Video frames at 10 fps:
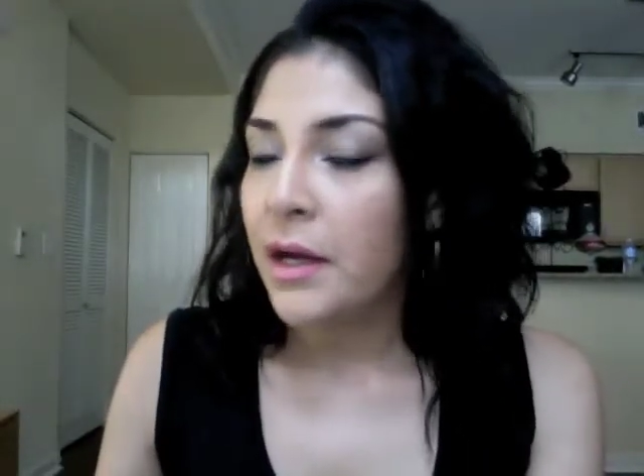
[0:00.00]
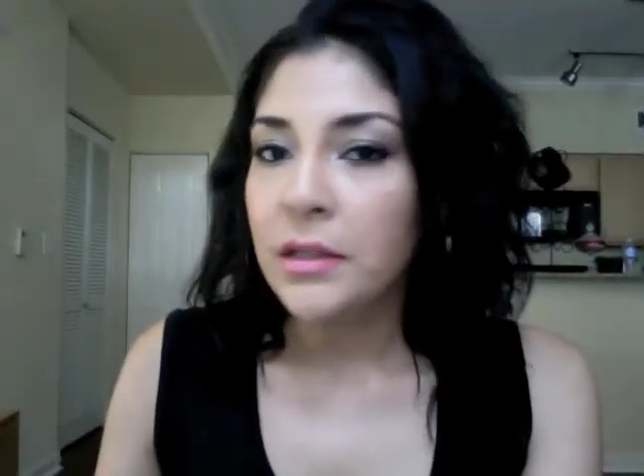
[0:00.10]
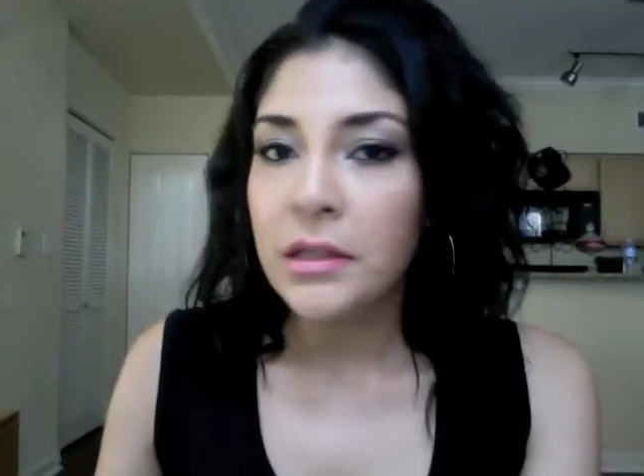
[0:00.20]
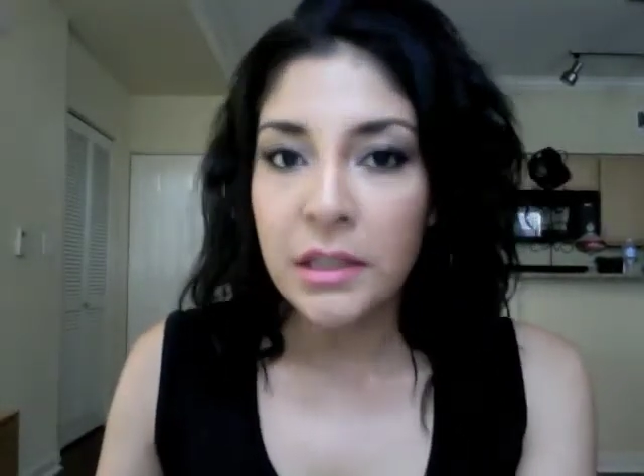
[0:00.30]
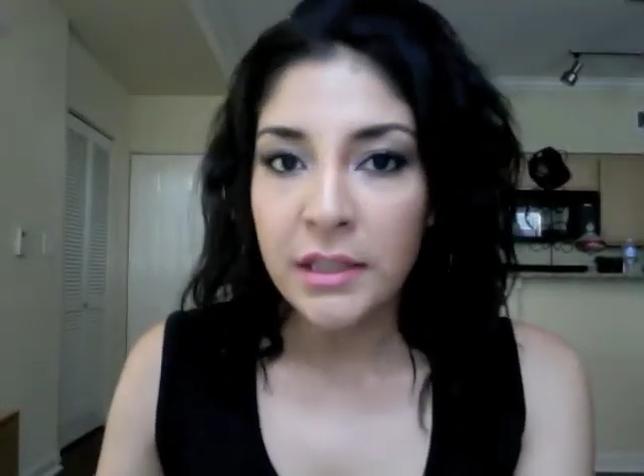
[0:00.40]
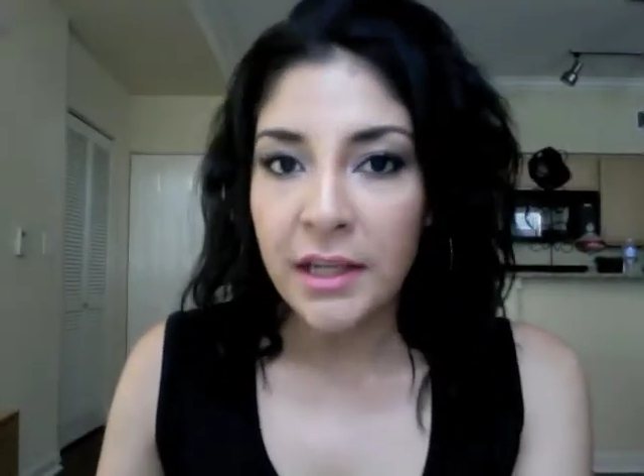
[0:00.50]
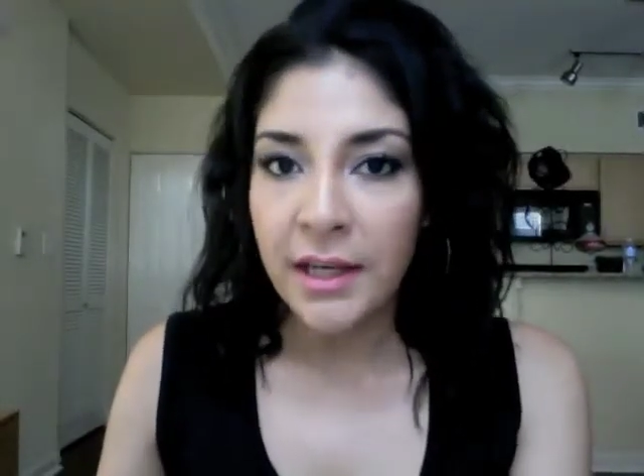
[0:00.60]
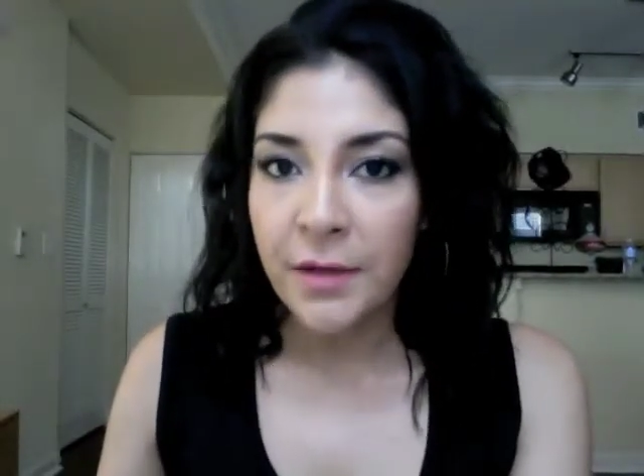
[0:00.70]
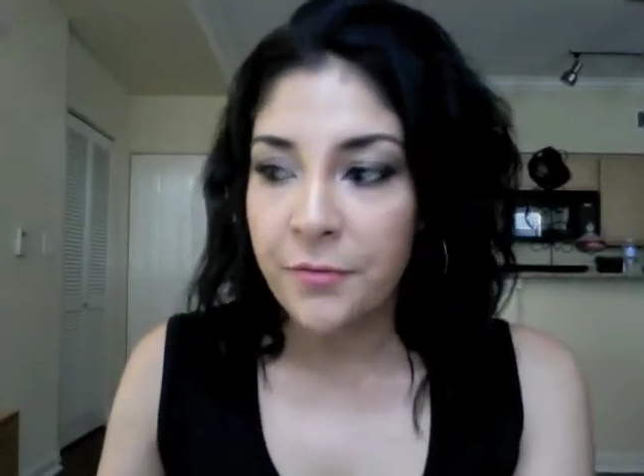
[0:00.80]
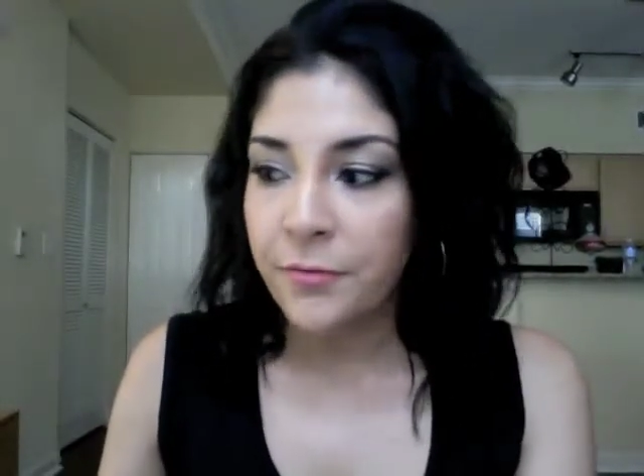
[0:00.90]

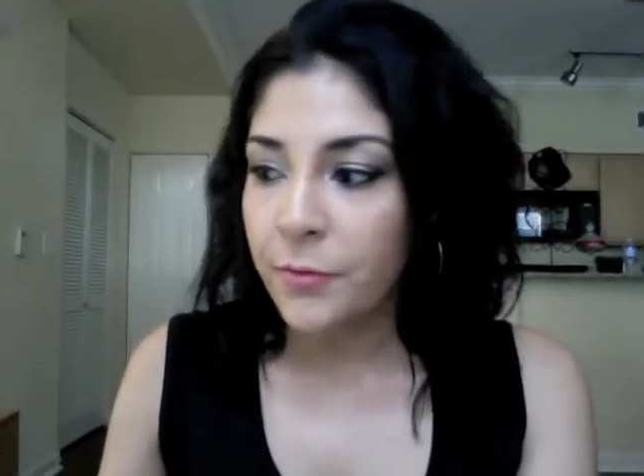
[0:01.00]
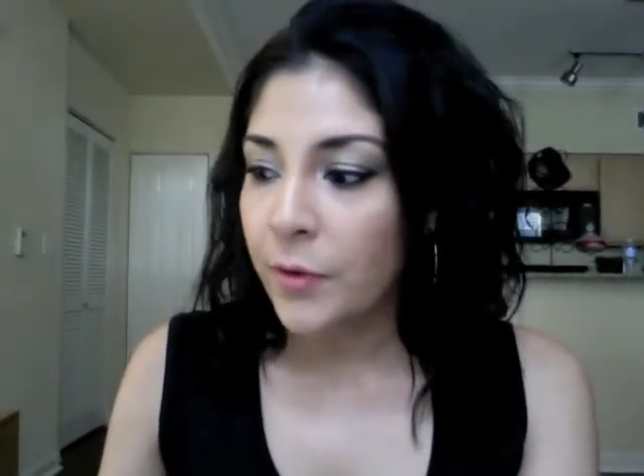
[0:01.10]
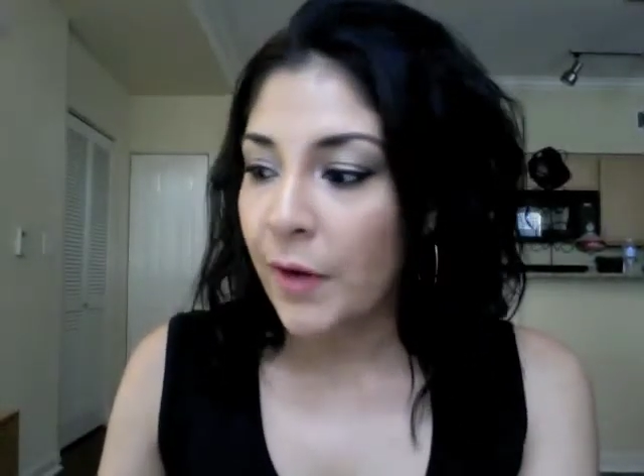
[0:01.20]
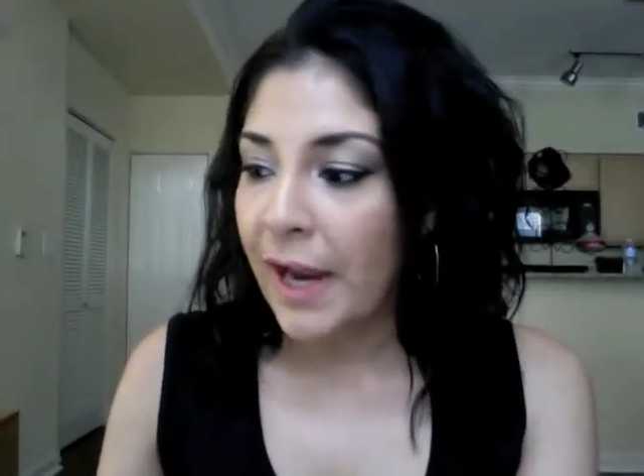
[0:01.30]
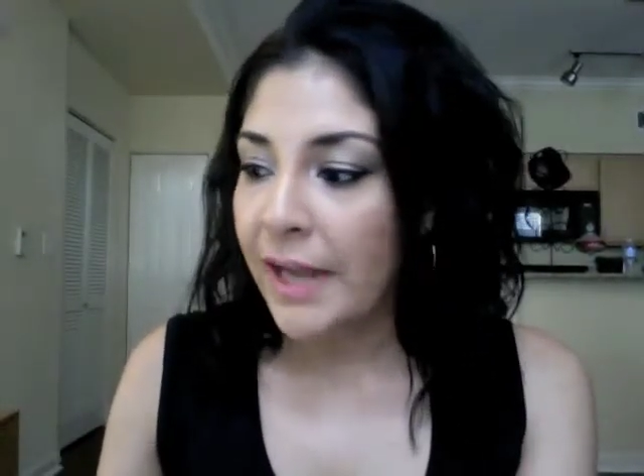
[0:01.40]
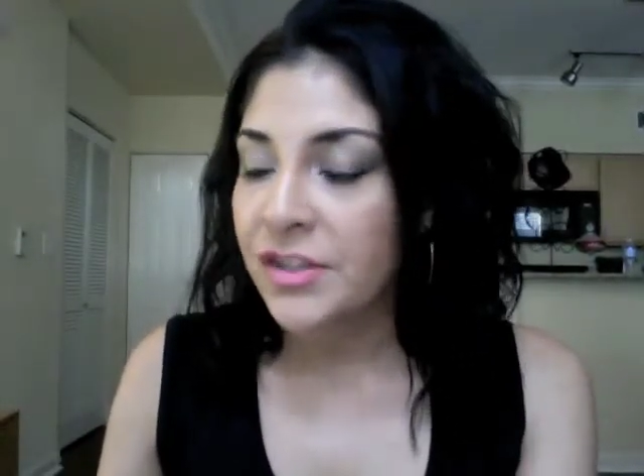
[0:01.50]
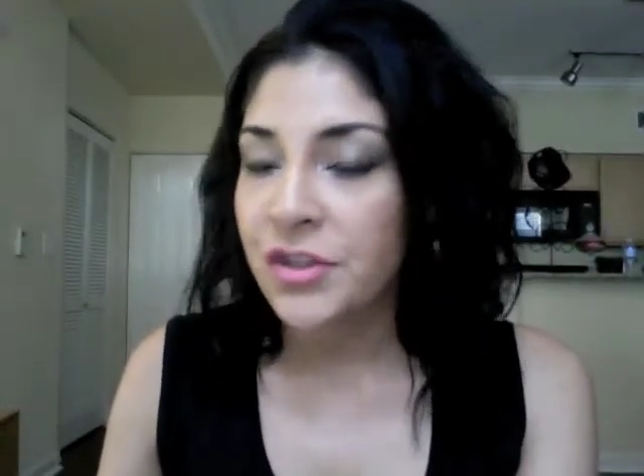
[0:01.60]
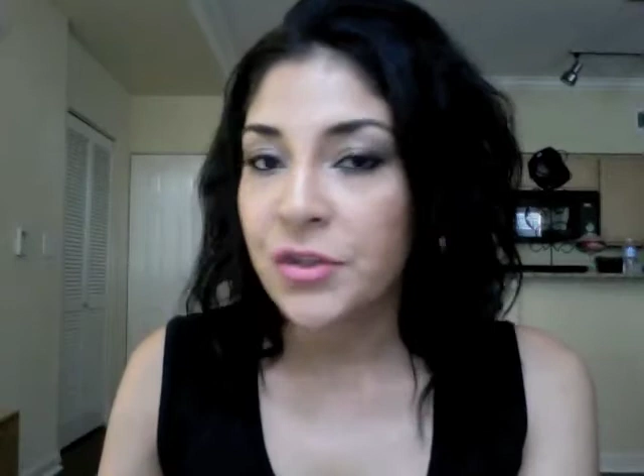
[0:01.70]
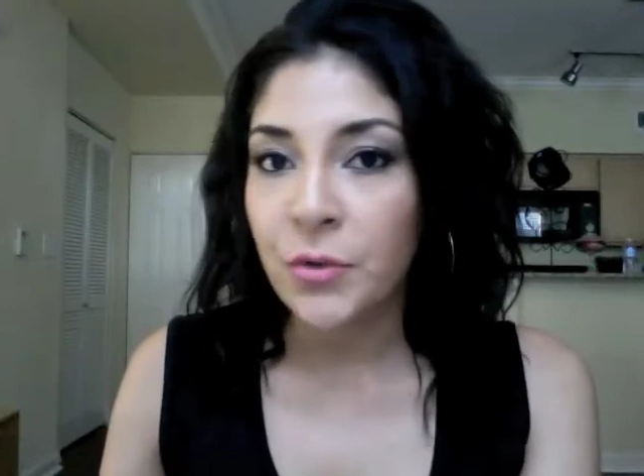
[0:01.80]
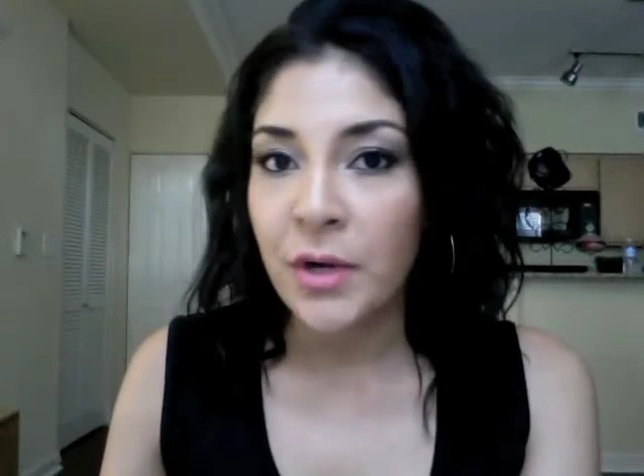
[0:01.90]
looking for a
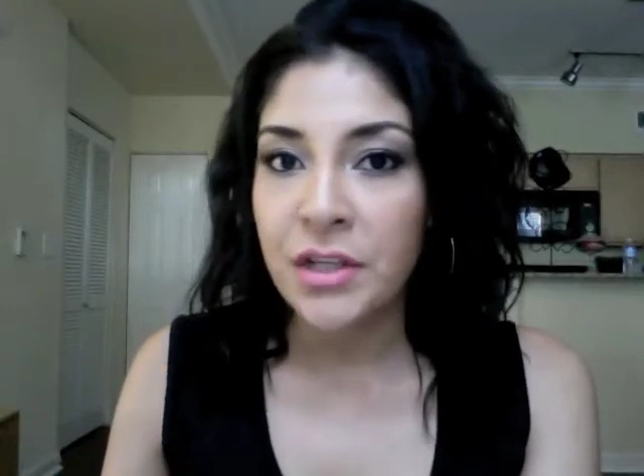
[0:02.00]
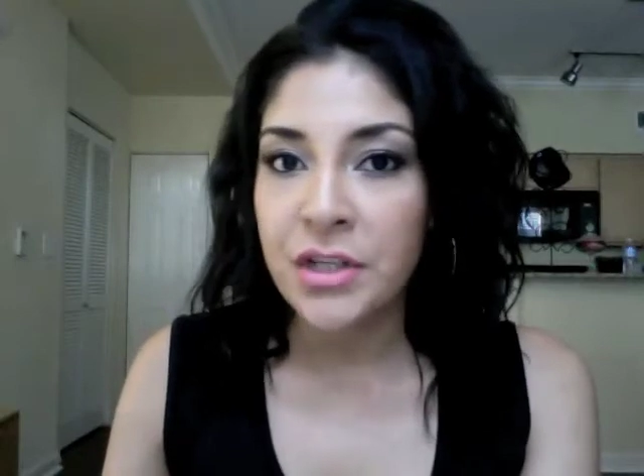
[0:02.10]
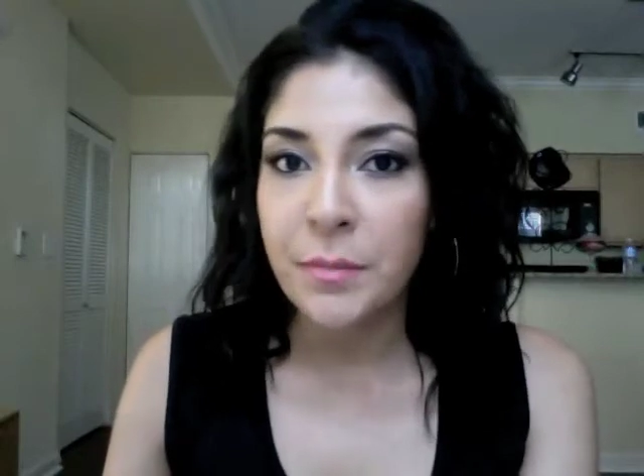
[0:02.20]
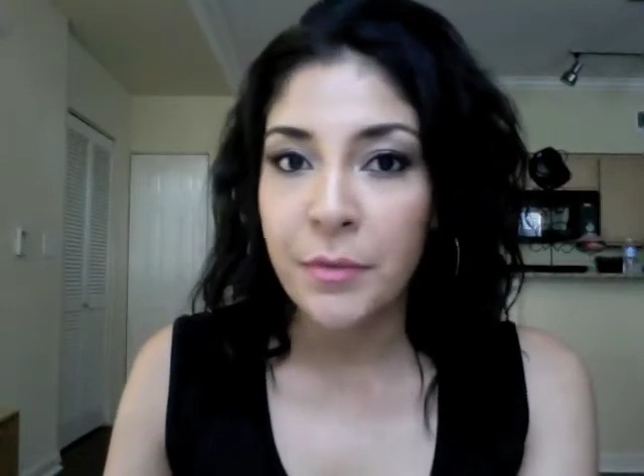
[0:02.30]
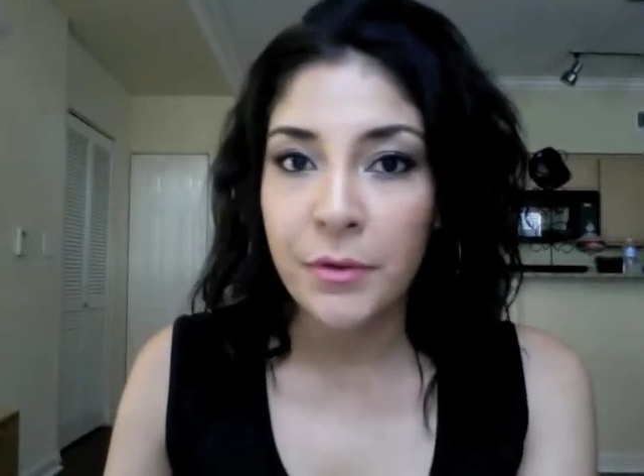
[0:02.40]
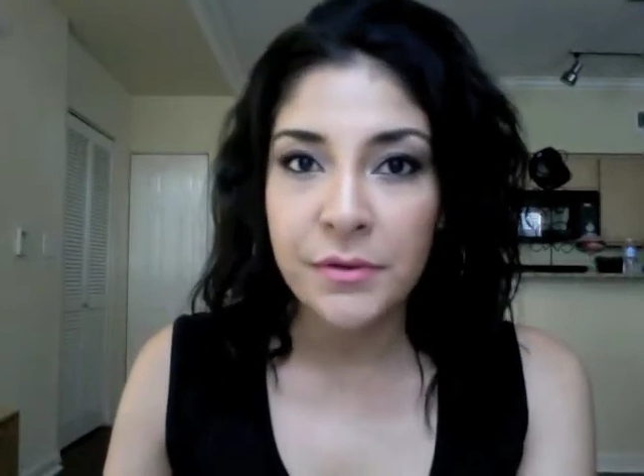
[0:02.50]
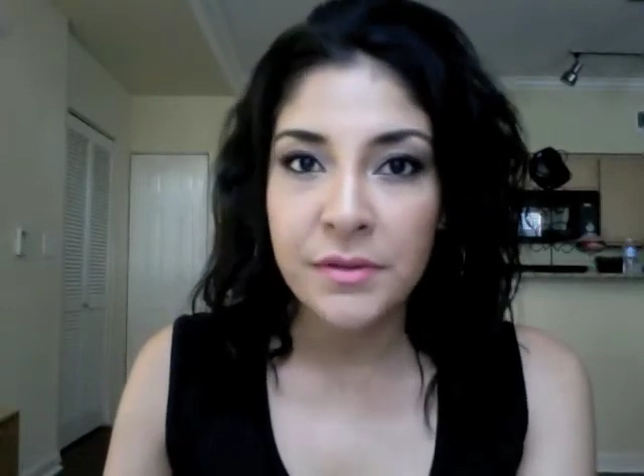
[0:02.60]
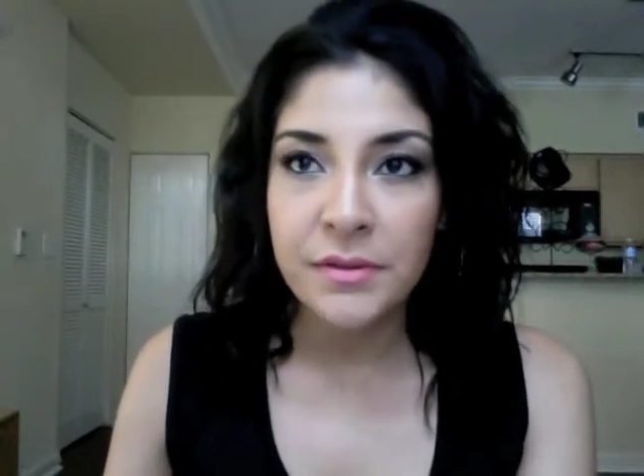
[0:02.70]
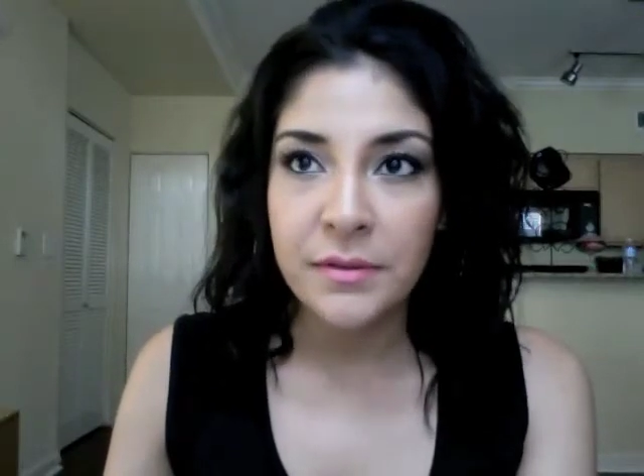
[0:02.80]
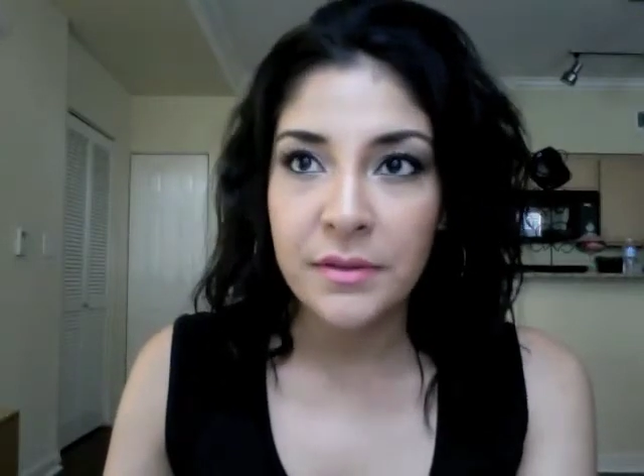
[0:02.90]
scrunch
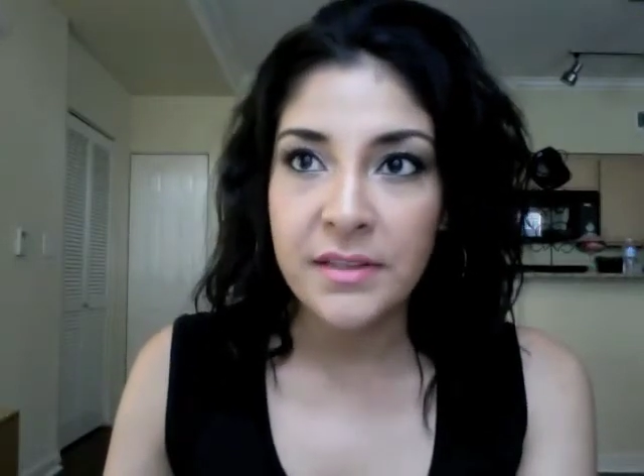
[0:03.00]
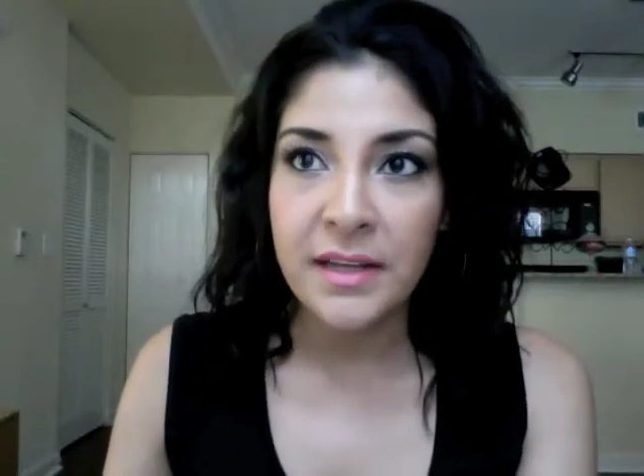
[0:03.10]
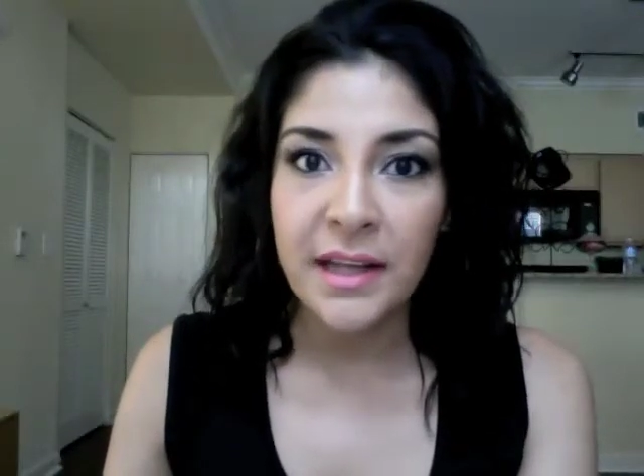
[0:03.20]
mousse because I